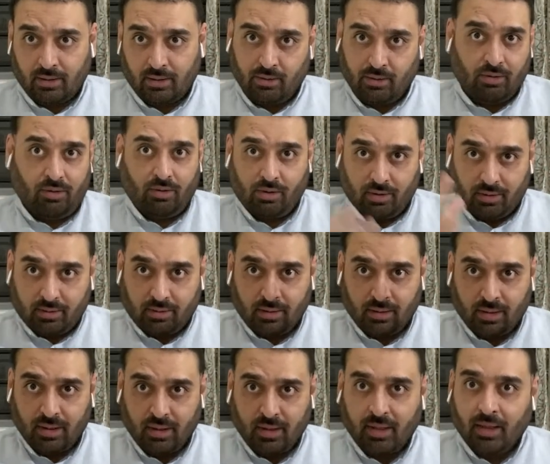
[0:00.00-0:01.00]
Who knows?
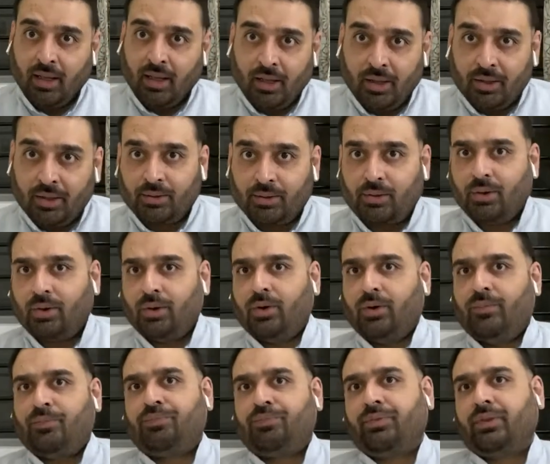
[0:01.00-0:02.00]

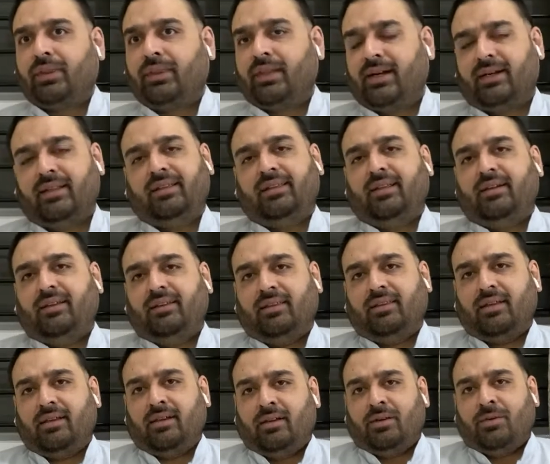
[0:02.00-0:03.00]
So that is the
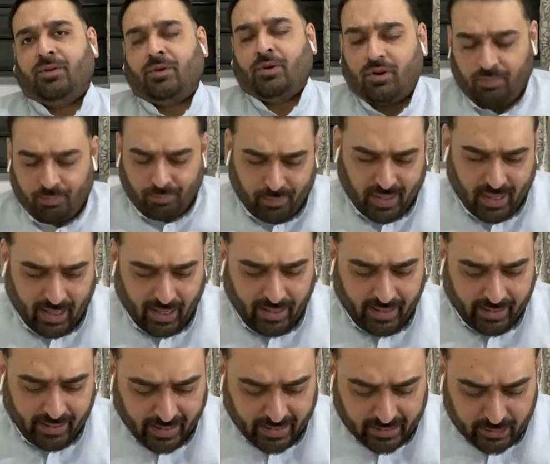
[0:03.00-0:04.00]
reason behind
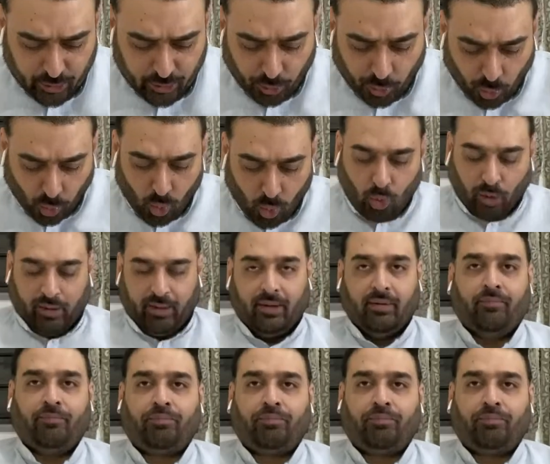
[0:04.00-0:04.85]
his tone.